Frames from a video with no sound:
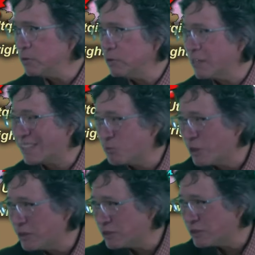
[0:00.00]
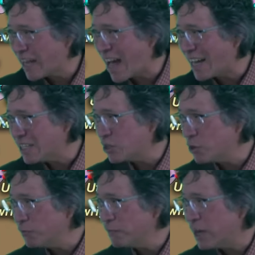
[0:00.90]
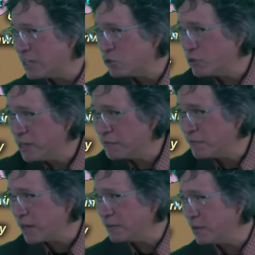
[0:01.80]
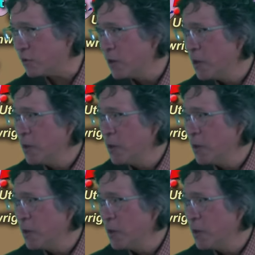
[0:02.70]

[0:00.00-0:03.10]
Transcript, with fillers: So that's why there's a high surf advisory in effect there